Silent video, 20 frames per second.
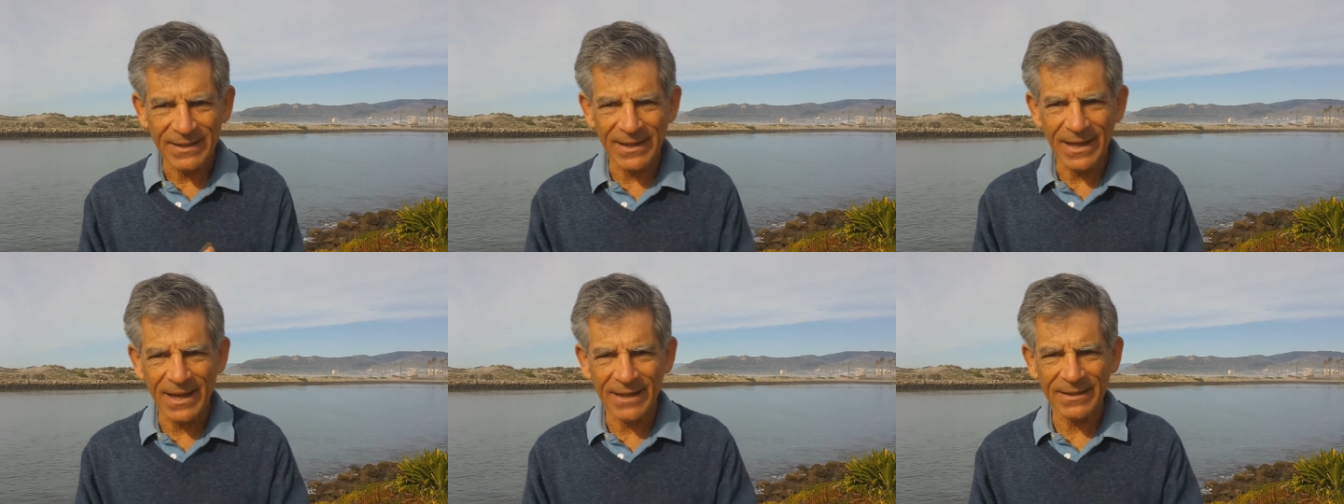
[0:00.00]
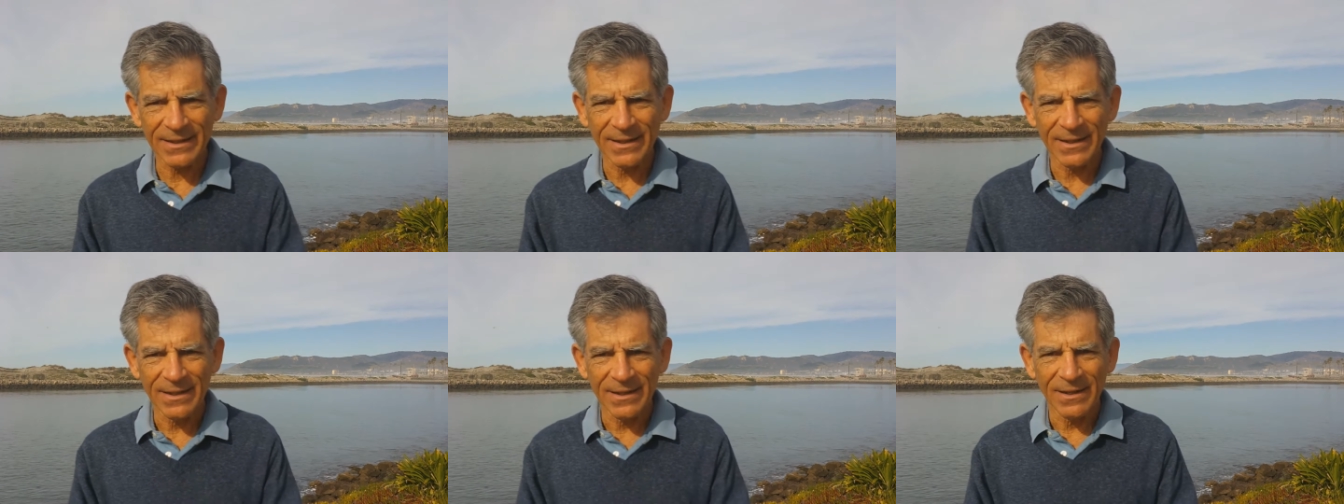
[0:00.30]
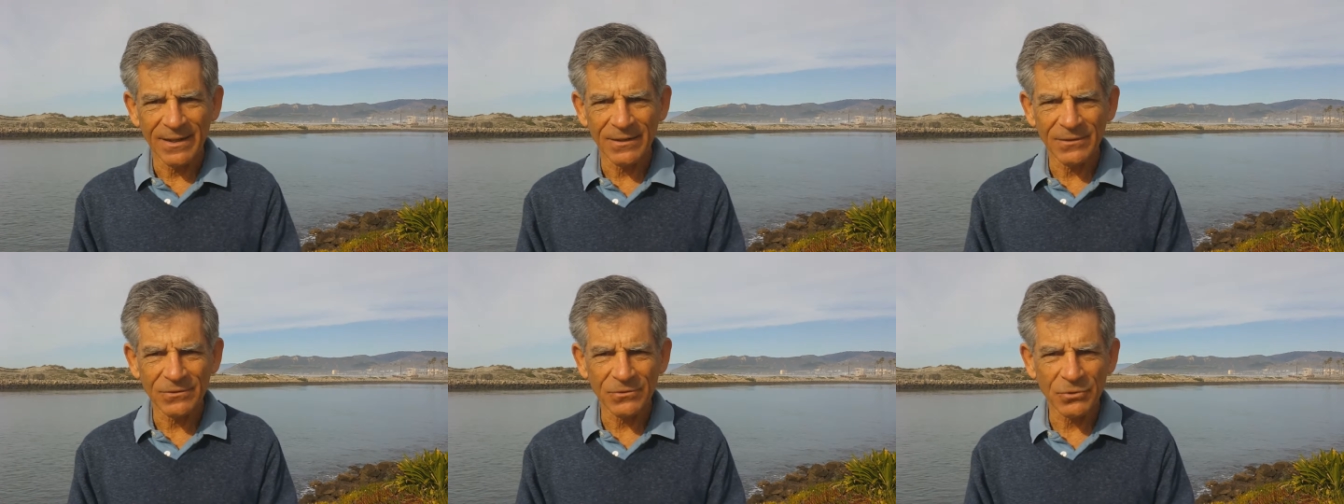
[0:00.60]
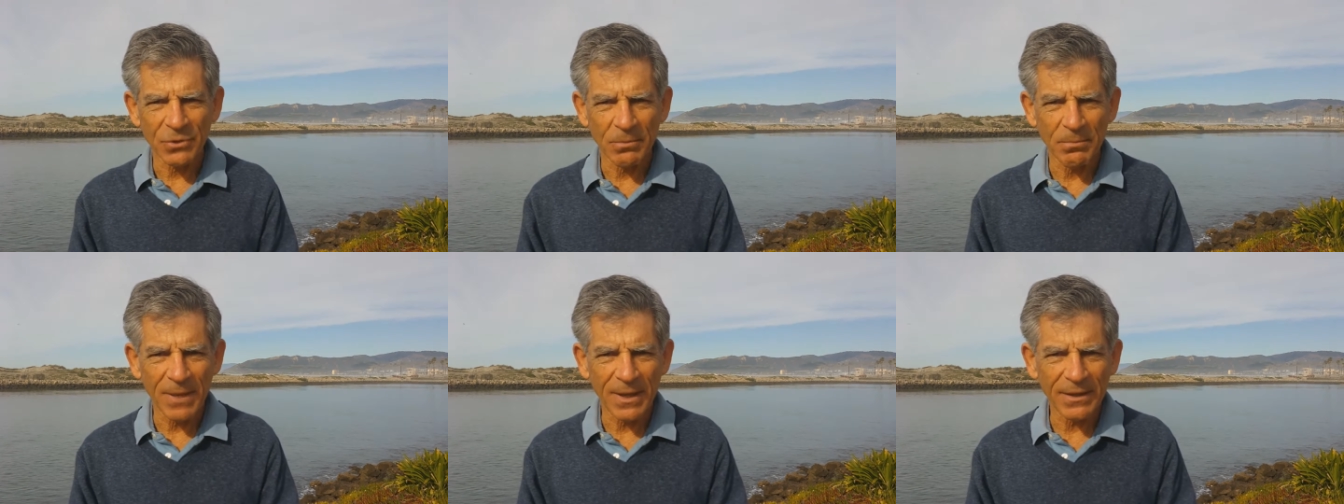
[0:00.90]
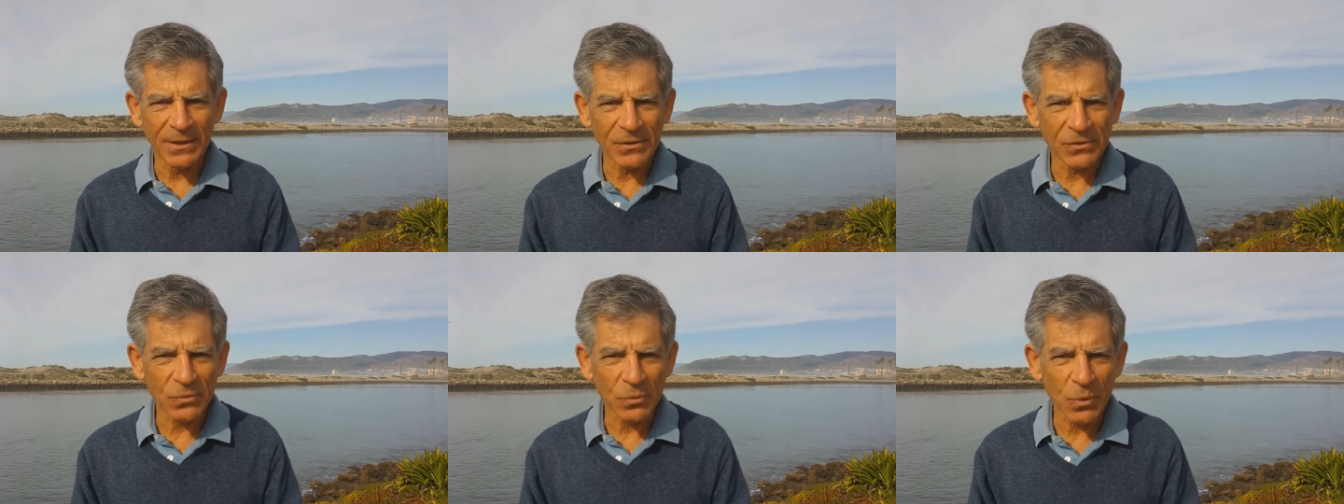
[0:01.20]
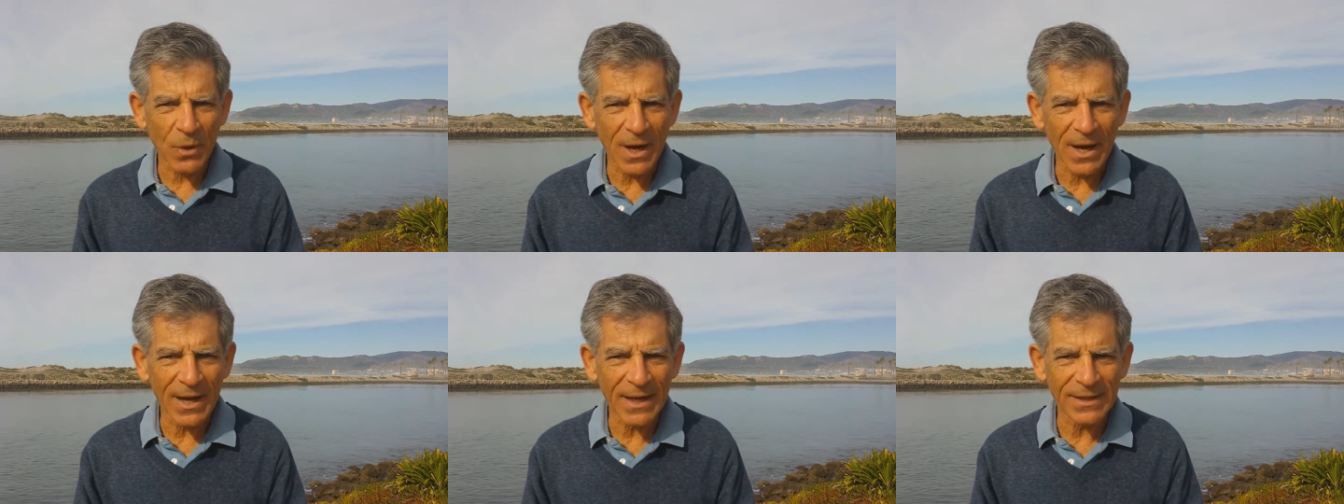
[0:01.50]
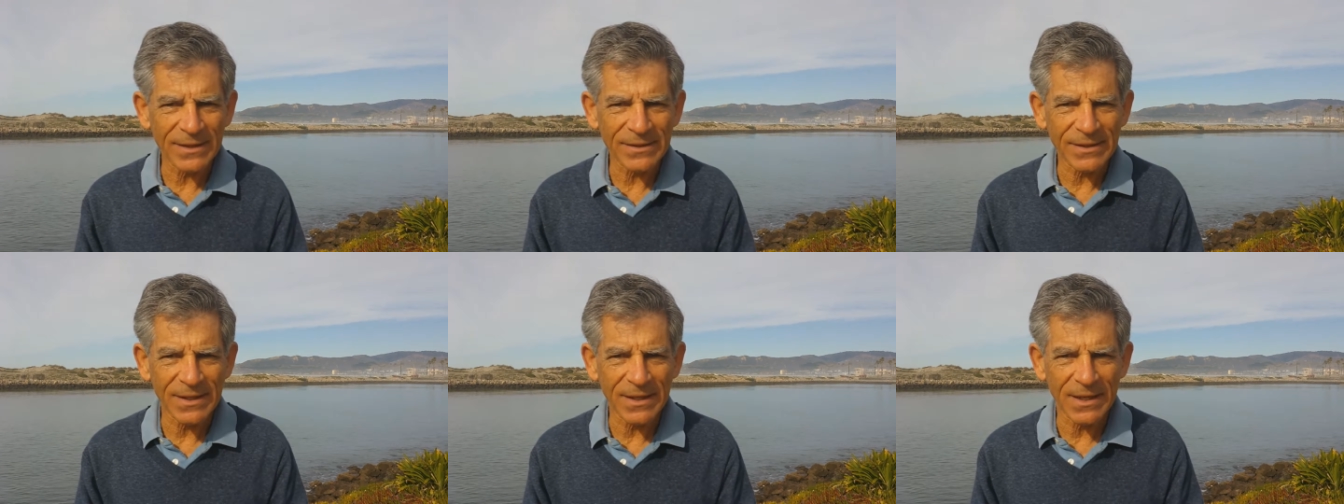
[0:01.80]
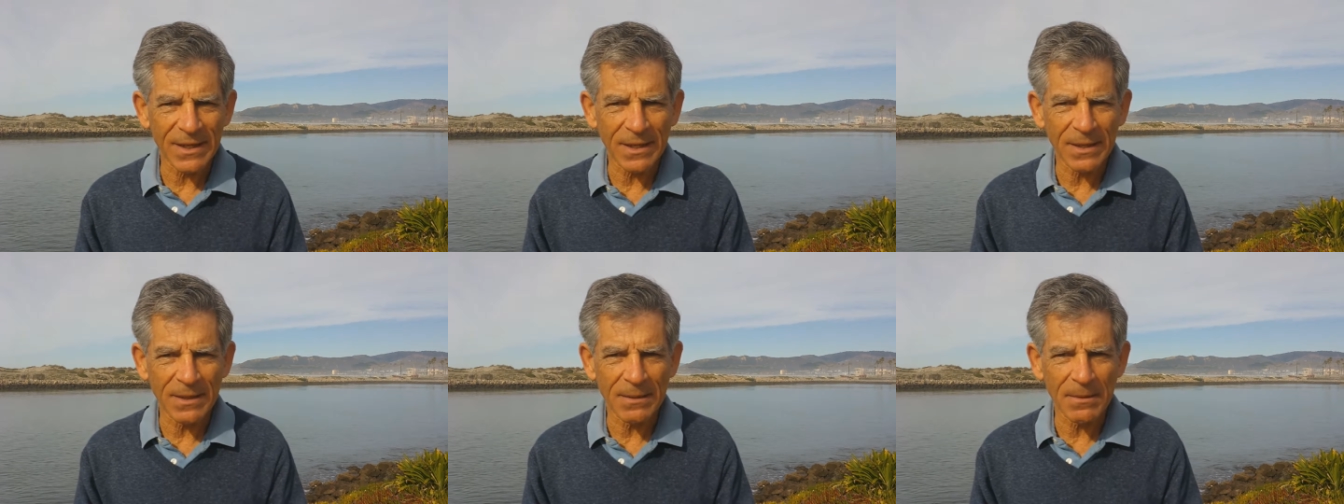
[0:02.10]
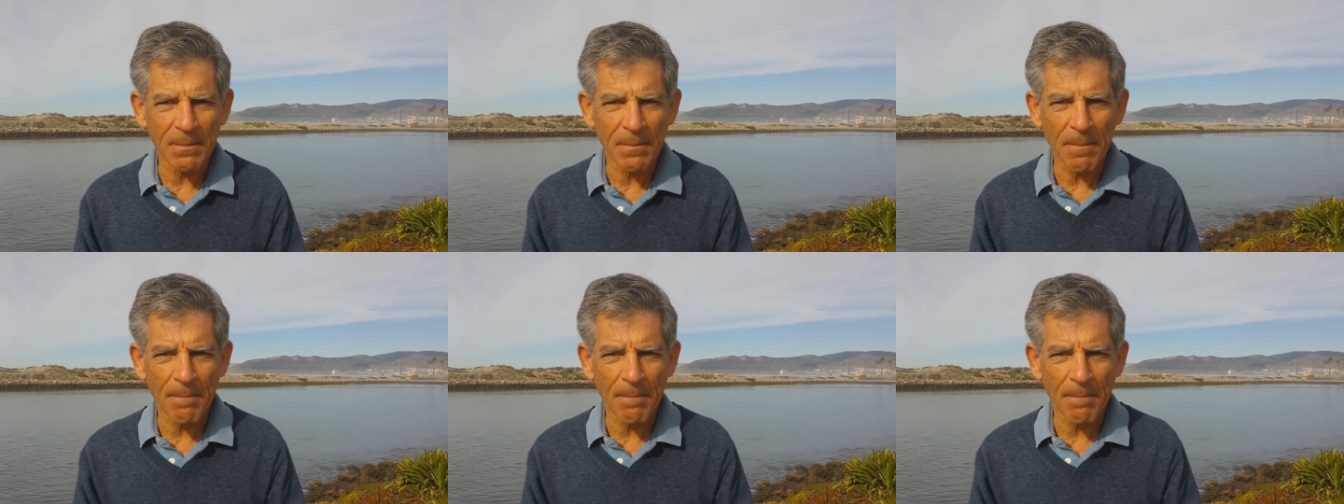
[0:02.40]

yet tremendous rise in